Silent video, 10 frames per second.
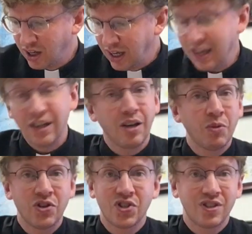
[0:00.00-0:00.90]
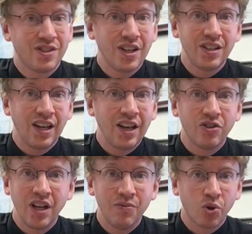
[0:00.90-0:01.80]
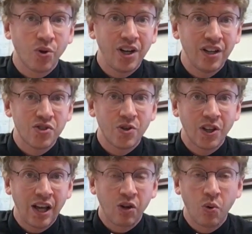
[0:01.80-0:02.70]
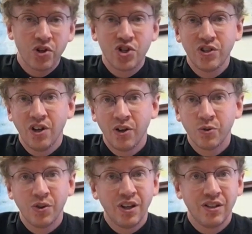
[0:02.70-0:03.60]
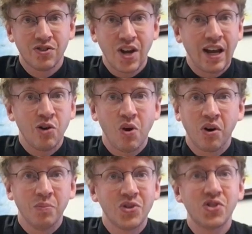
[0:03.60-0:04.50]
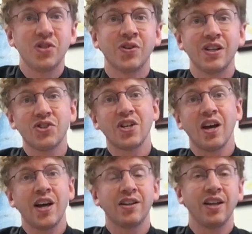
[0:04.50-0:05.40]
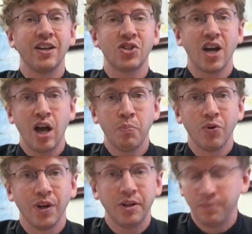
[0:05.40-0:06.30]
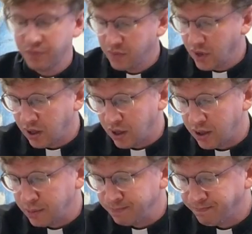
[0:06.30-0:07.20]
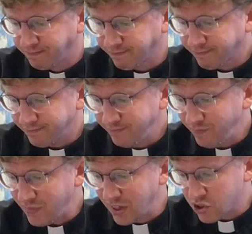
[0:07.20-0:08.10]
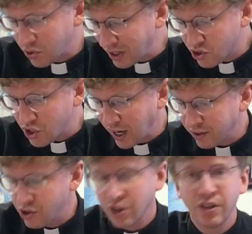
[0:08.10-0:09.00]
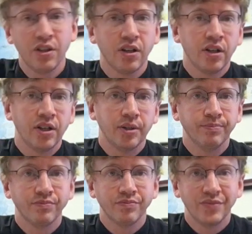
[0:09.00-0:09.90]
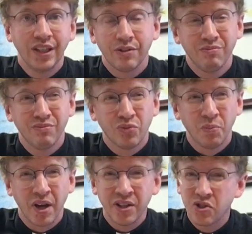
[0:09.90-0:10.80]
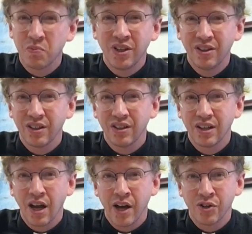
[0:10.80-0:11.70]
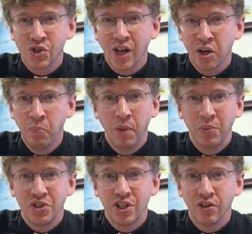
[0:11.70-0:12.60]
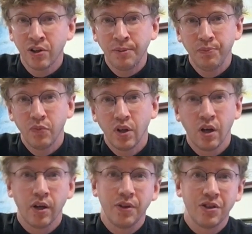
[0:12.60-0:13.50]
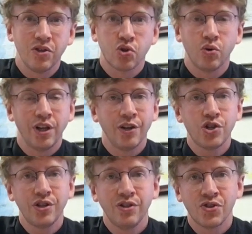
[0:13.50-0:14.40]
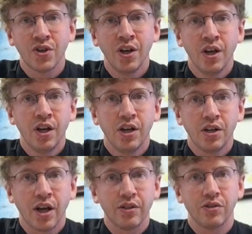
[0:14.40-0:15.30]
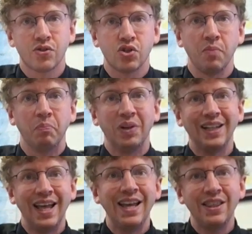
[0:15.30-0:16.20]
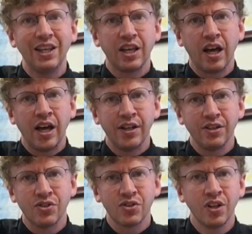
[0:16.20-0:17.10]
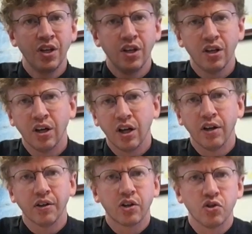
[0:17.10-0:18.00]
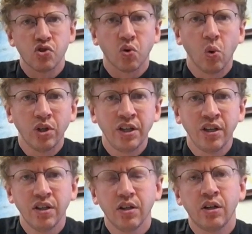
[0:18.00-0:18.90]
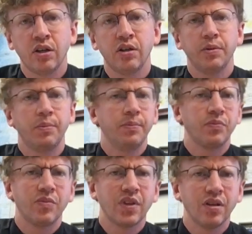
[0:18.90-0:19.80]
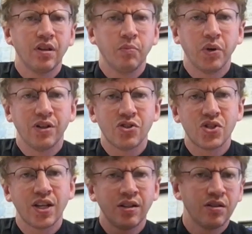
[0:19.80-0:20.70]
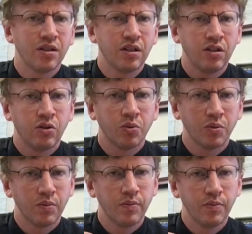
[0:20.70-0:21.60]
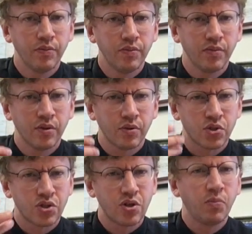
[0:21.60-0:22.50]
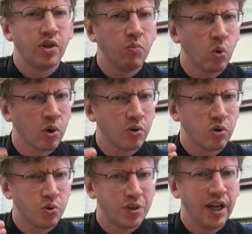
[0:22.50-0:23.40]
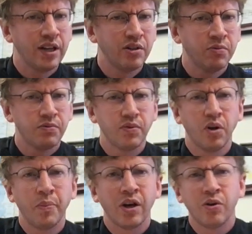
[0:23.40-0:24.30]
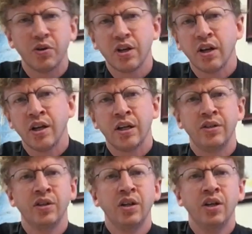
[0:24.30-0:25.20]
And I must tell you, I don't have a great answer to that question other than it's how our mysterious God likes to operate. Um, so that's challenging. Um, it reminds me that God is not a puppeteer, uh, that this creation is not some play that God is uh, controlling, uh, but instead, you know, there's something more creative about God